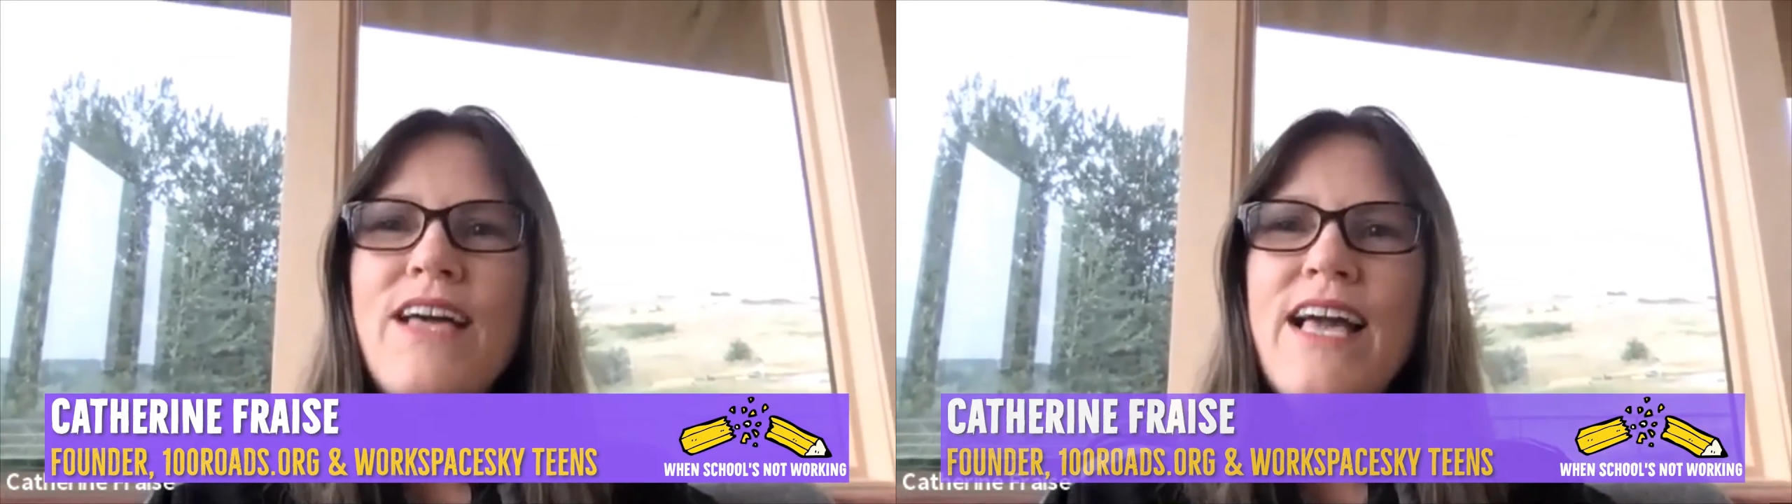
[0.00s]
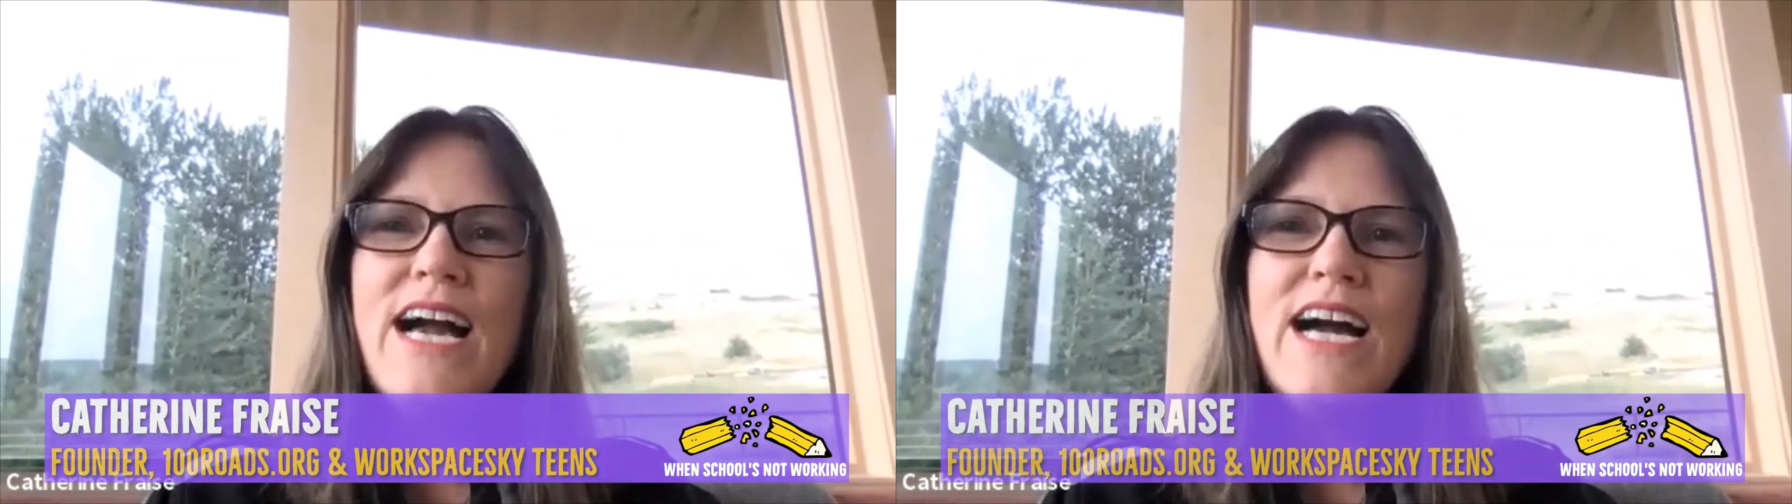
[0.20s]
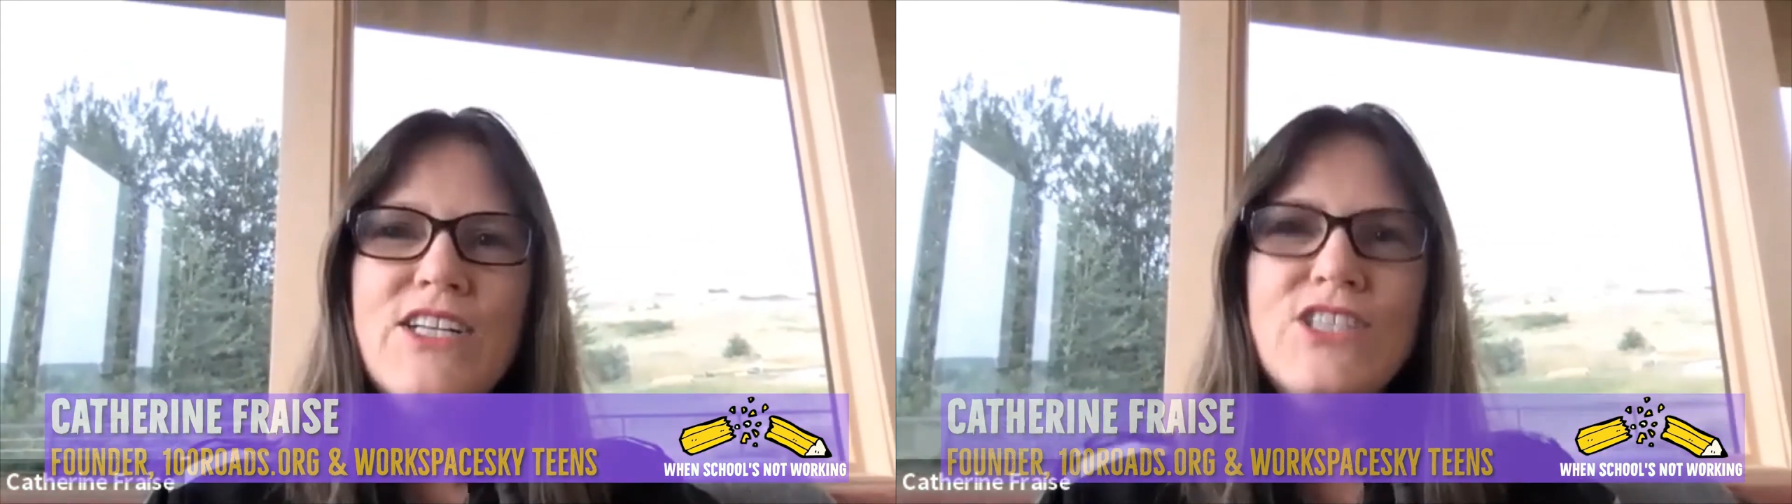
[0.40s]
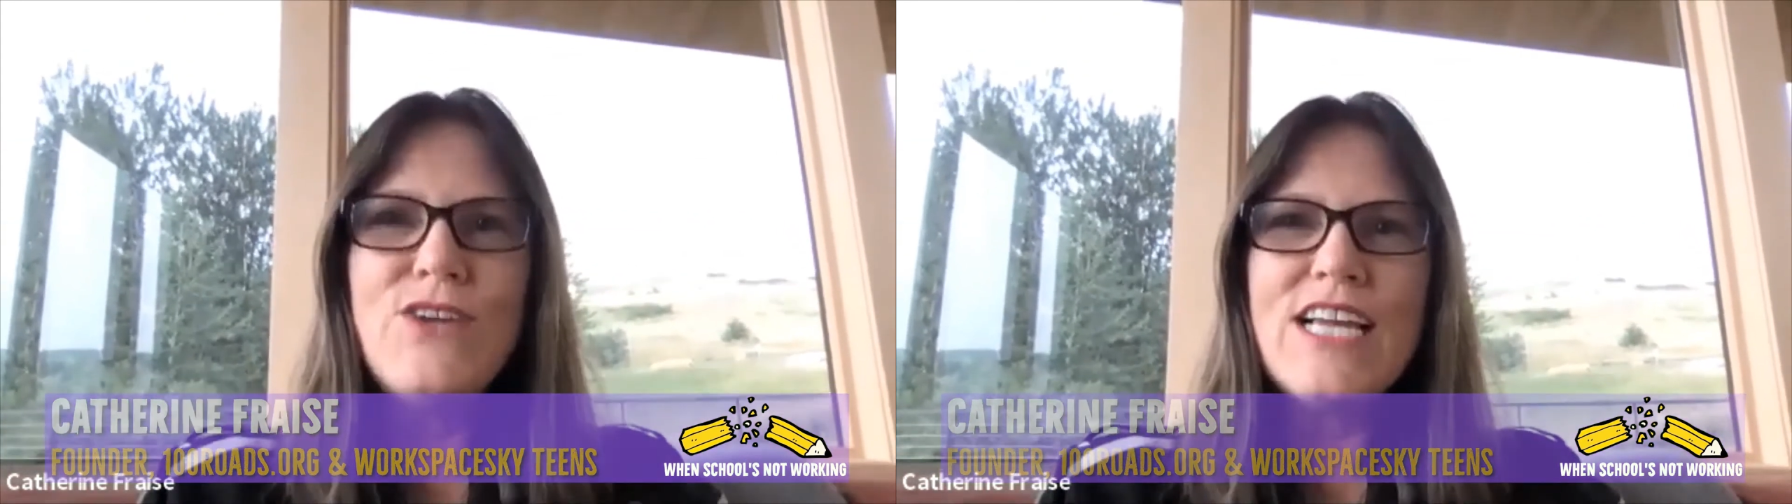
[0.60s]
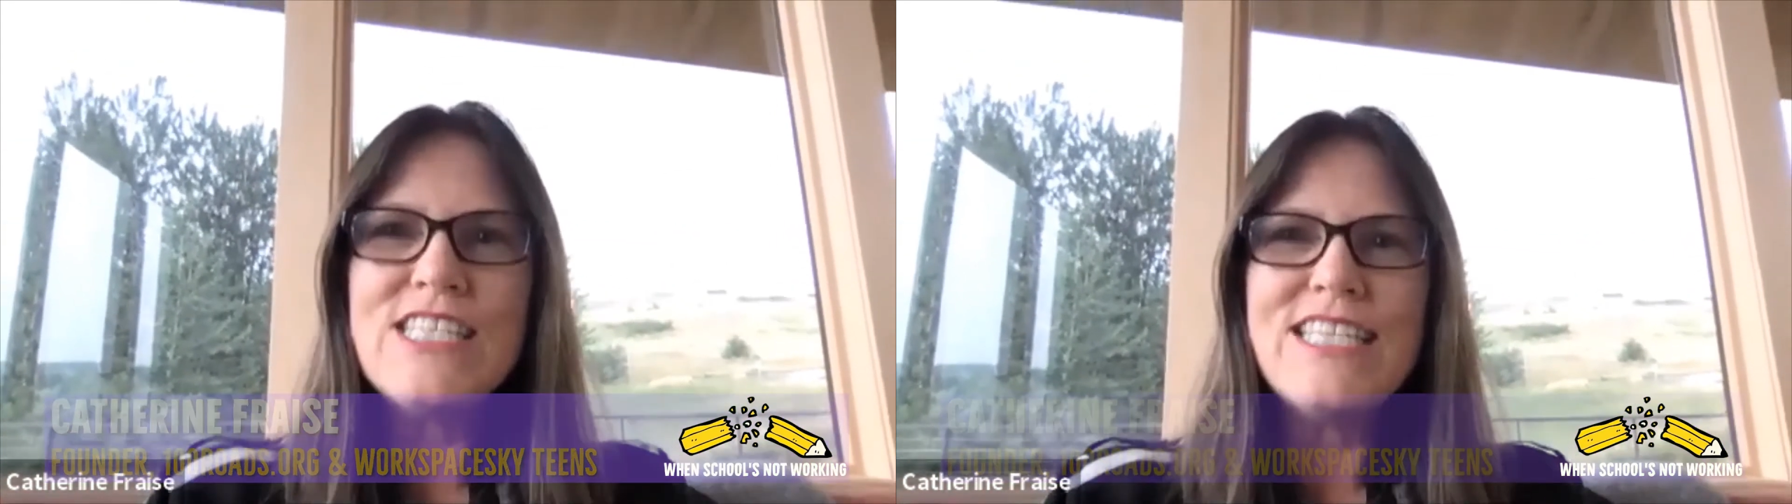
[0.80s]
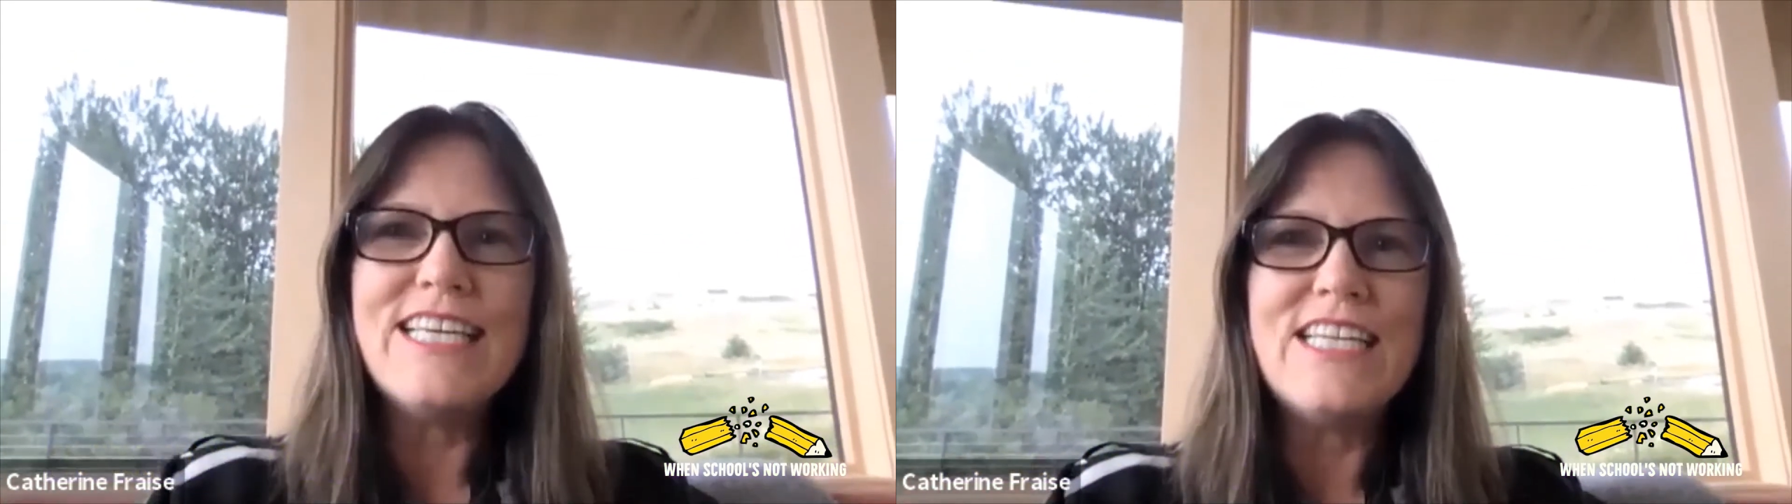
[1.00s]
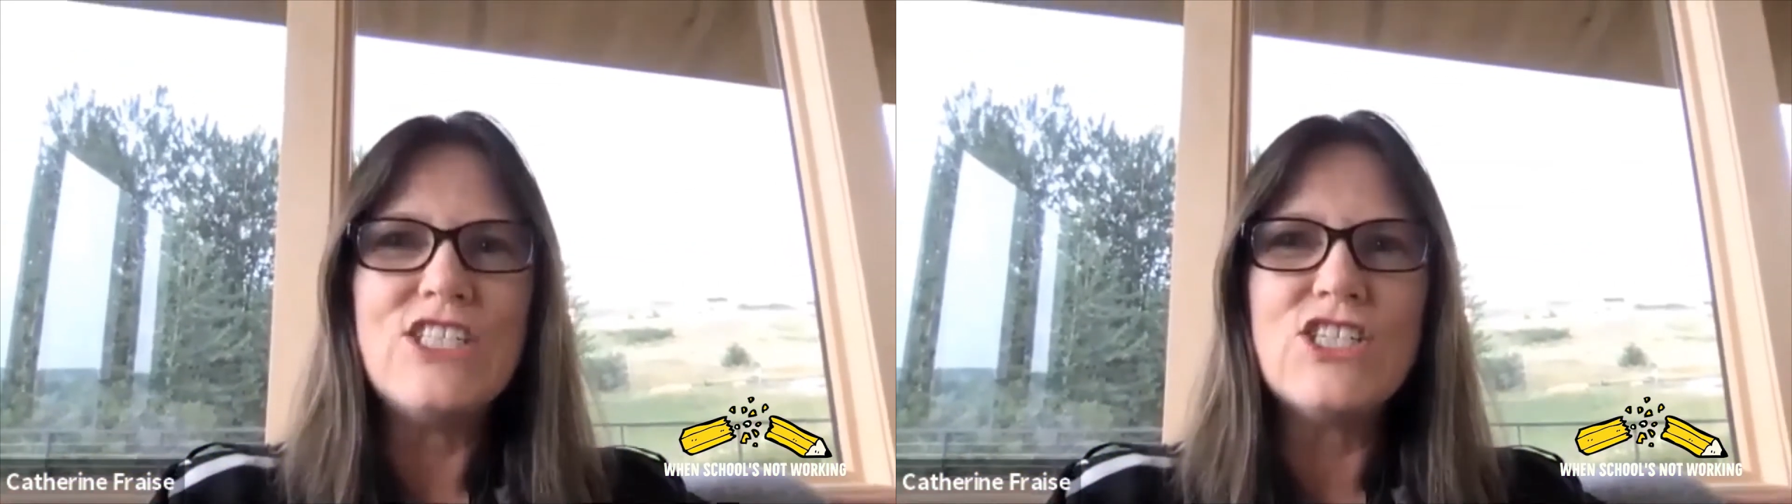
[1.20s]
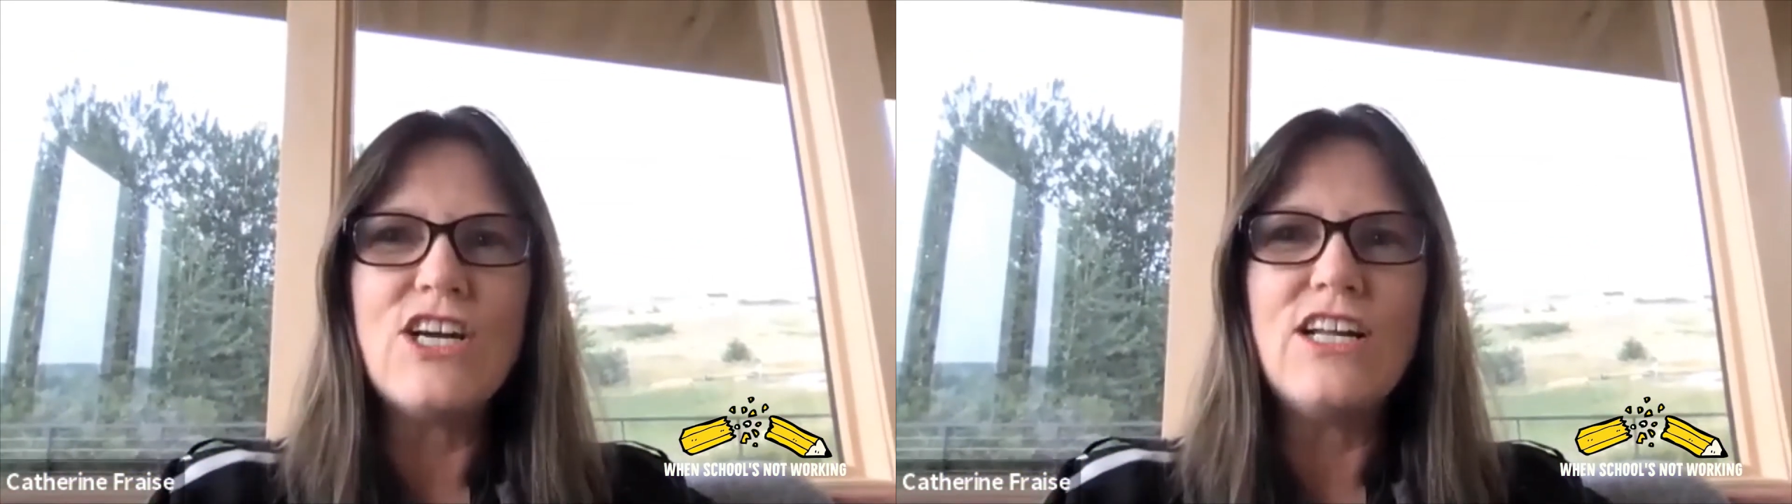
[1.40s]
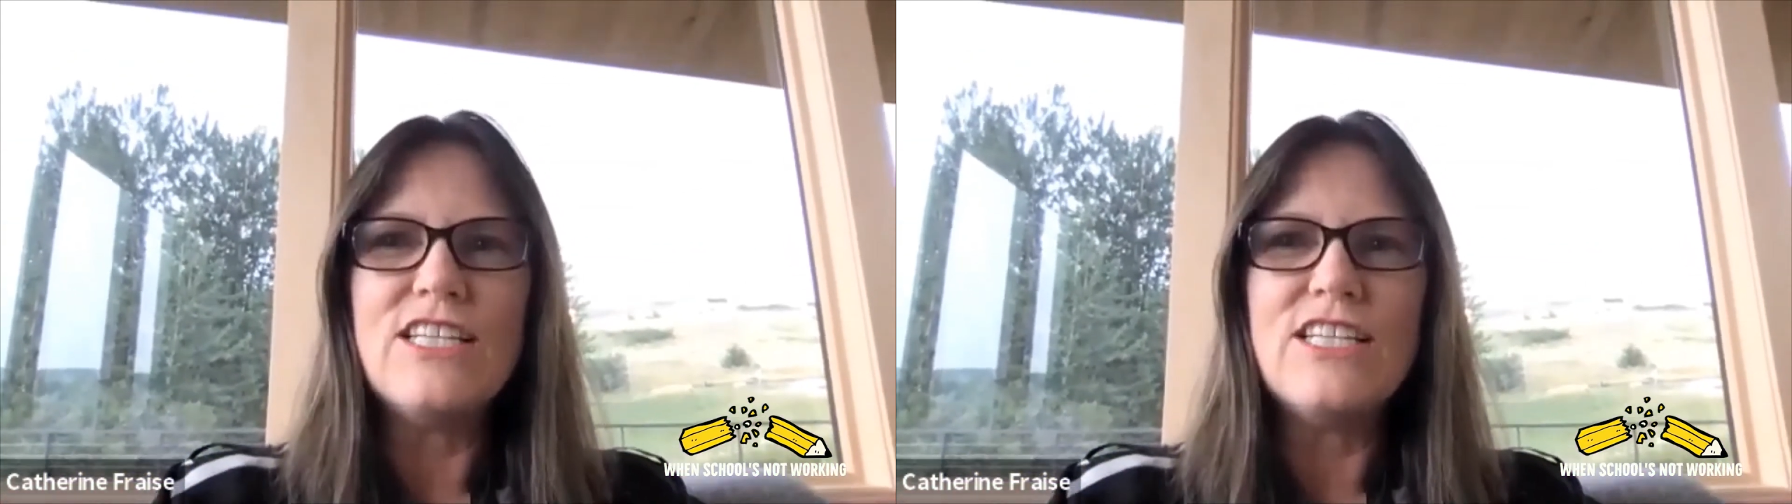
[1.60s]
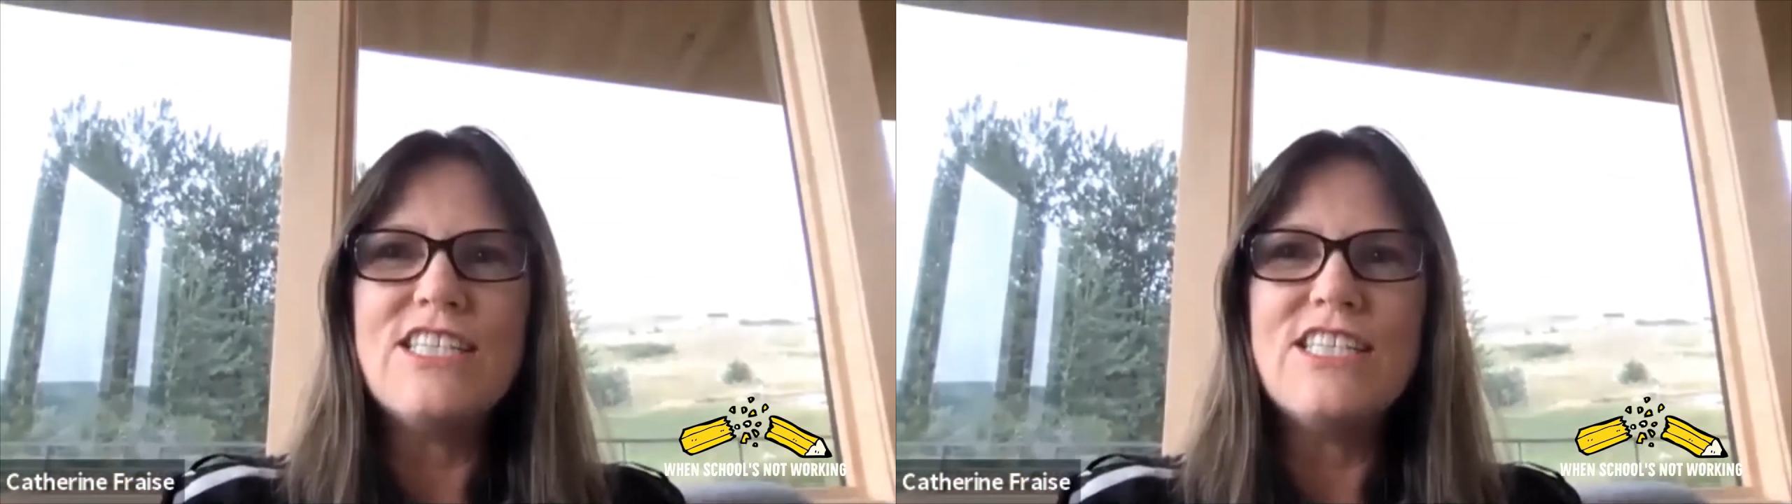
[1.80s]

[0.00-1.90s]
how did you actually get into college?